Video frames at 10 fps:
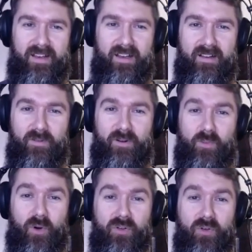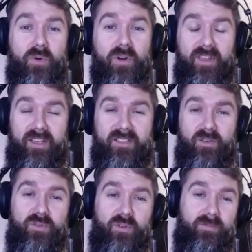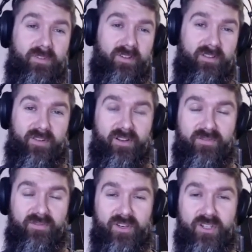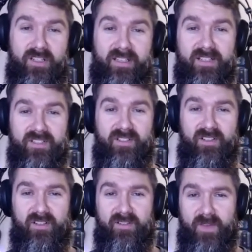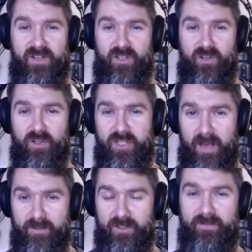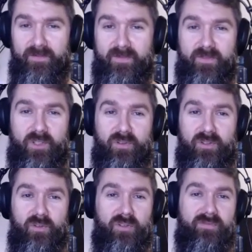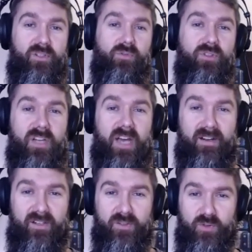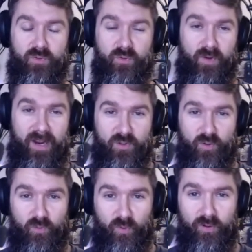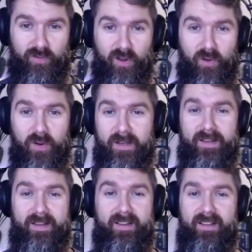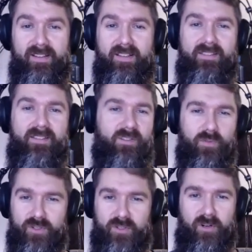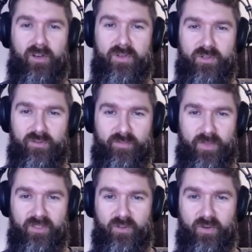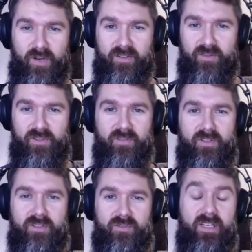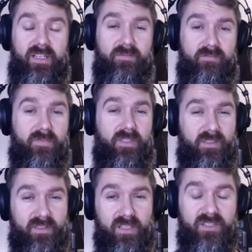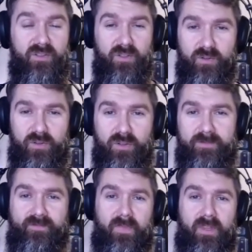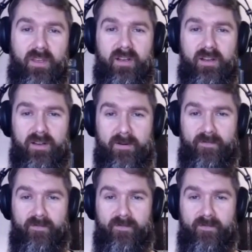One of the more newer things, and also very visually, is Azure Logic Apps. So you use a visual designer to create your workflow. And it offers hundreds of built-in connectors, so it's really easy to use. A